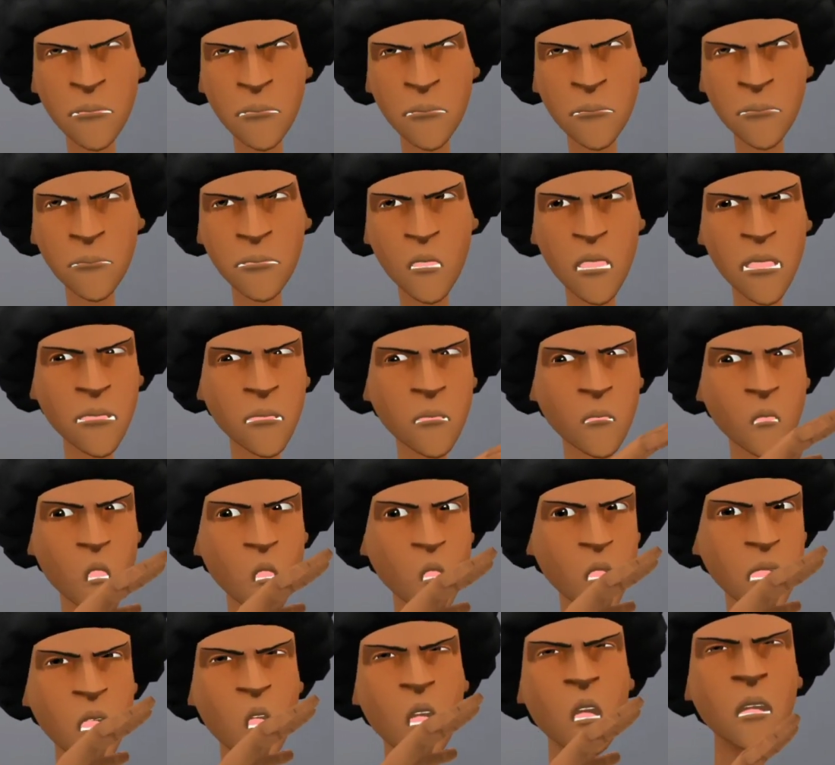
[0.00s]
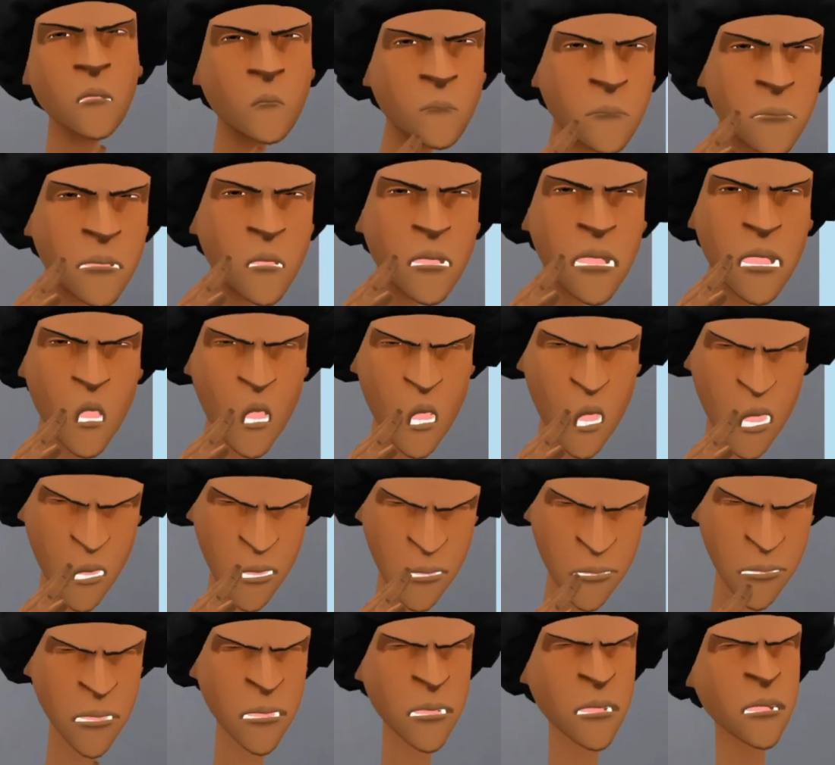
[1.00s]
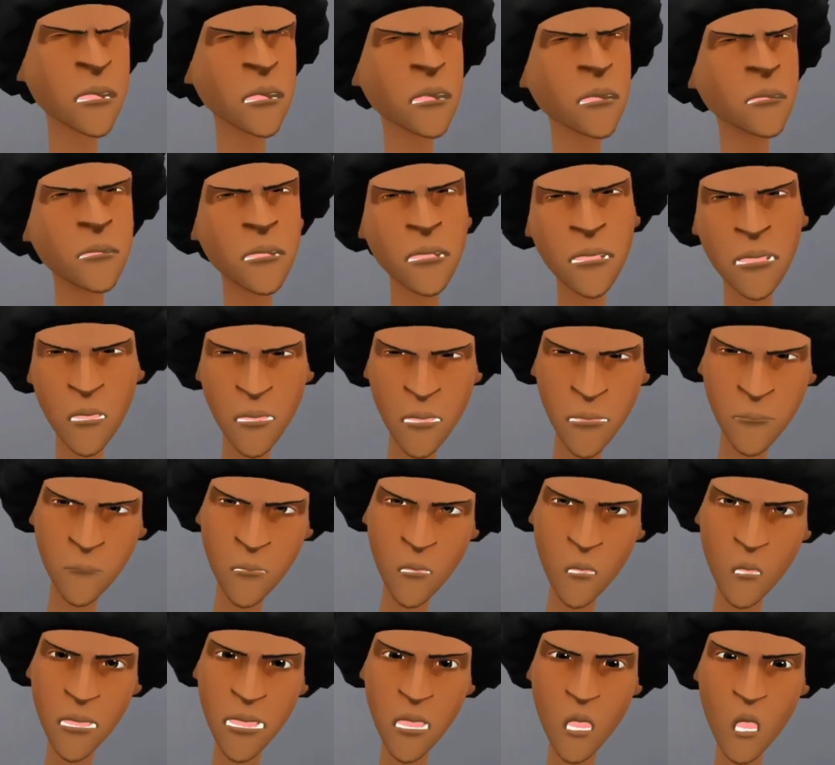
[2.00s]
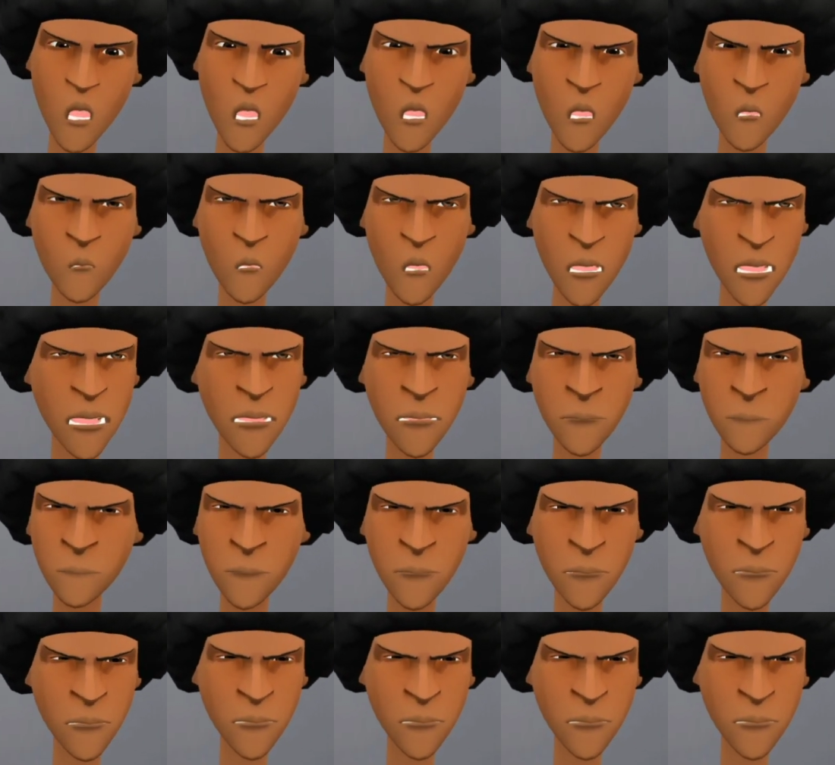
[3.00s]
I hate anything that has to do with infidelity and adultery.